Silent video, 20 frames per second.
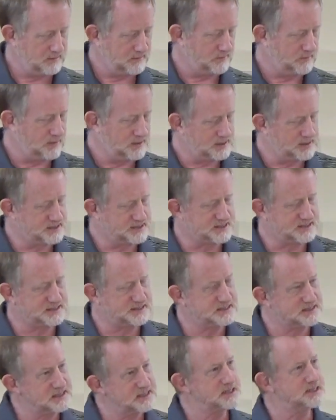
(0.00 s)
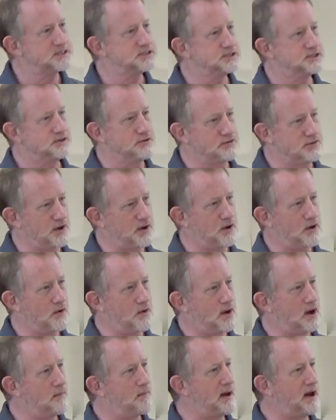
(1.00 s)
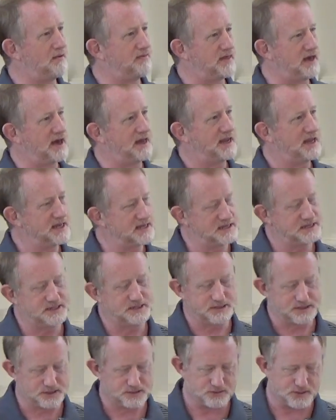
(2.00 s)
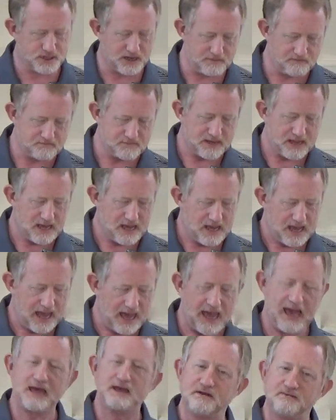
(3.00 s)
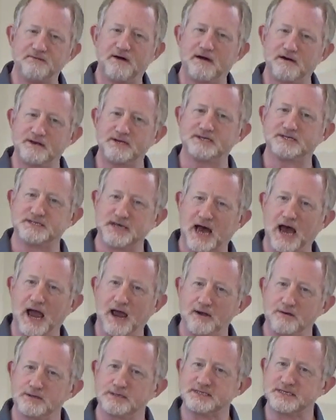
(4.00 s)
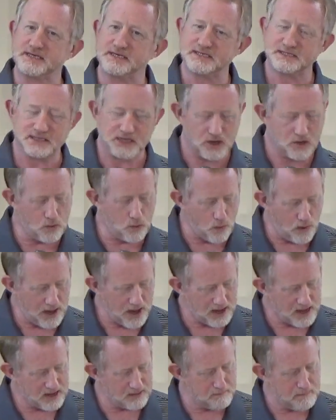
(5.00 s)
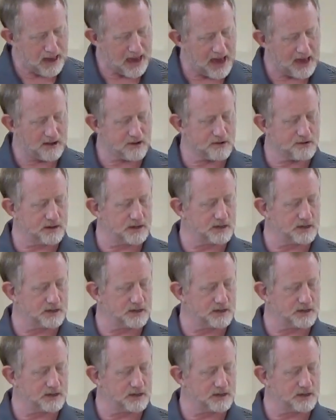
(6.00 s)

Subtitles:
What is sinister, though, about that industry and of our desires is the quick manner